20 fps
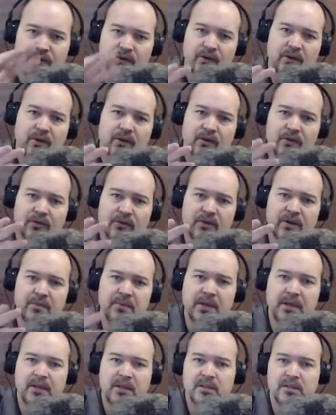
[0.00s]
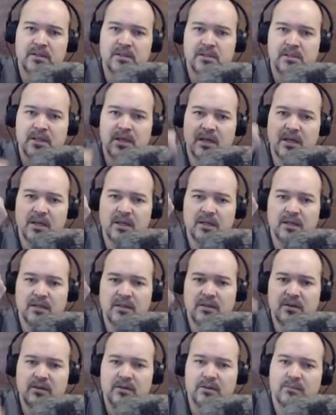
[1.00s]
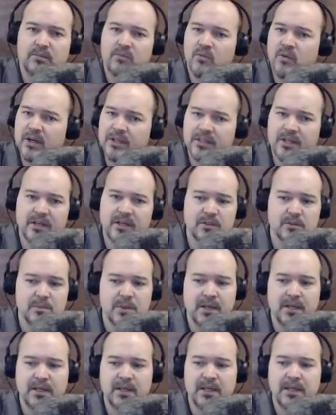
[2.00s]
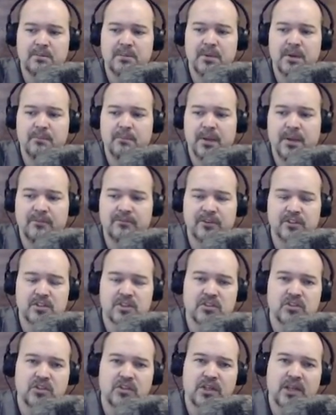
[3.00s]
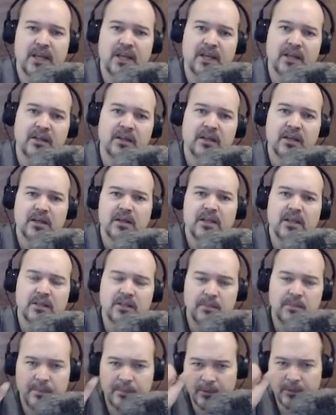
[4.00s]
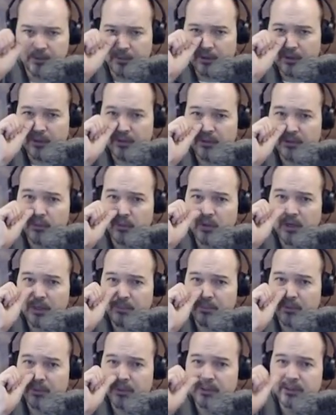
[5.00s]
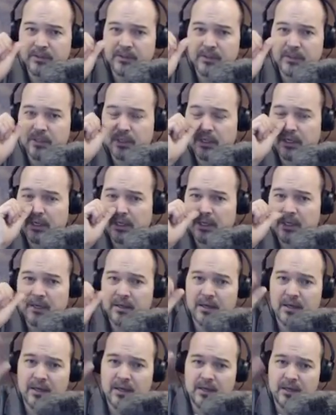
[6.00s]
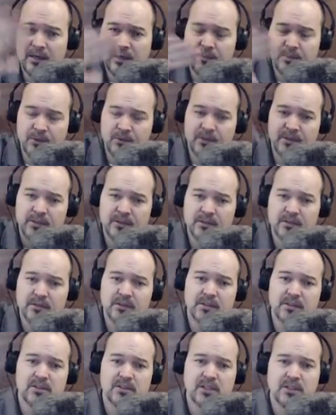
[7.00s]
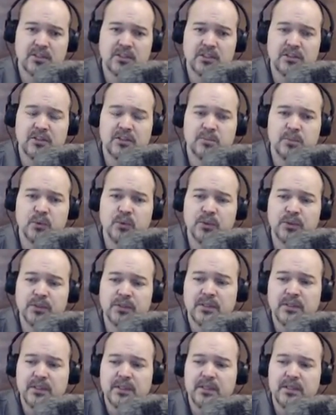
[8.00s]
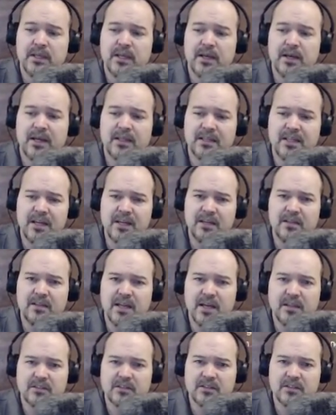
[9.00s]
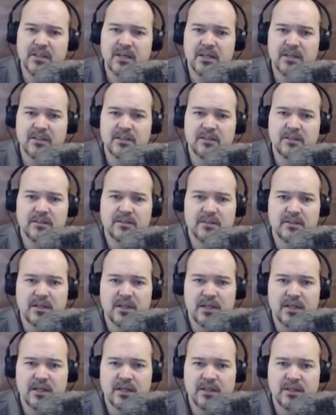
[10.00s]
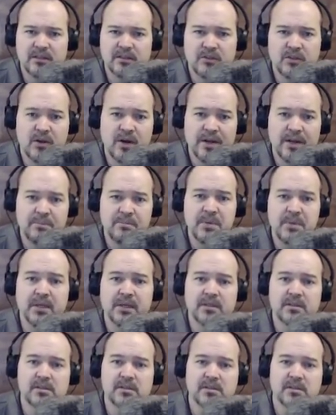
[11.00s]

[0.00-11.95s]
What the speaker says: 3 minutes. Write down as many key benefits as you can. Get them up on the whiteboard, up on the section of the board. Now, at the end of that 9 minutes